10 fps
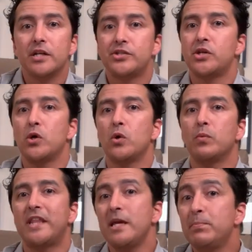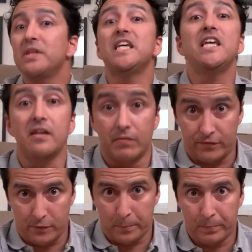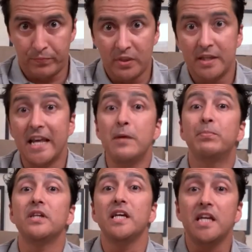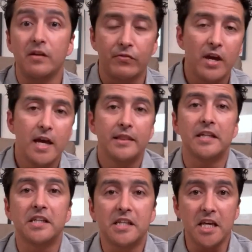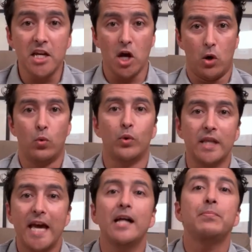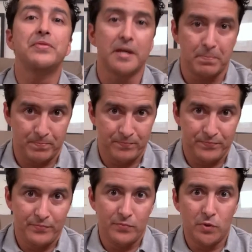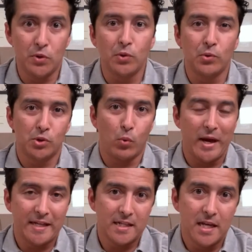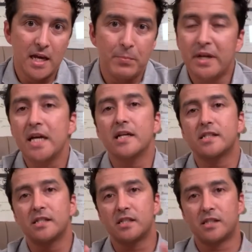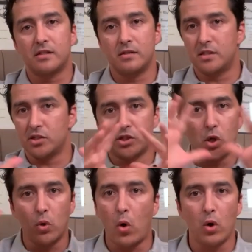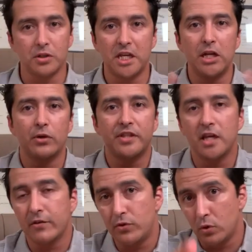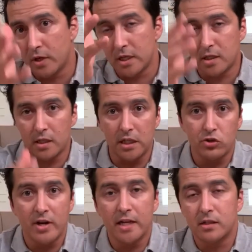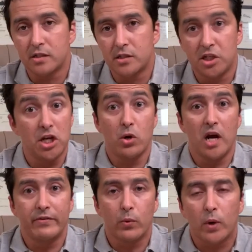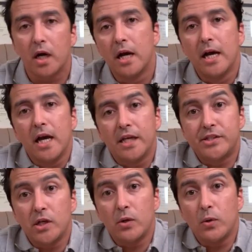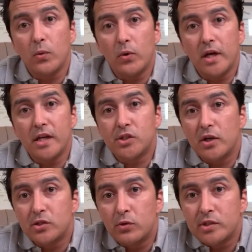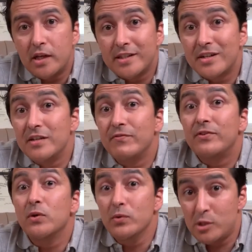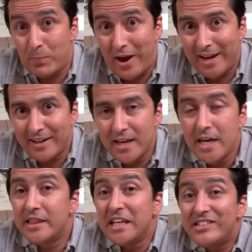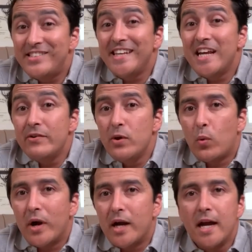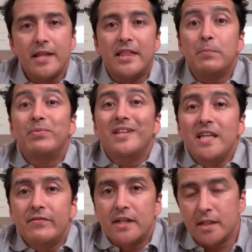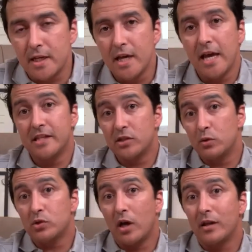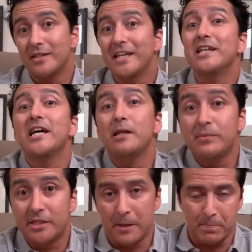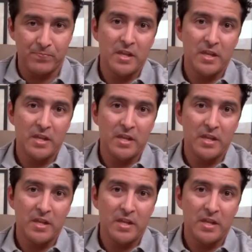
So they believe, they believe that the keto will help them to lose weight because this, there's this whole keto thing. If you look at the internet, there's keto everywhere. So, so as a result, they're influenced by it. They see it everywhere. They believe in it. And as a result, it helps them.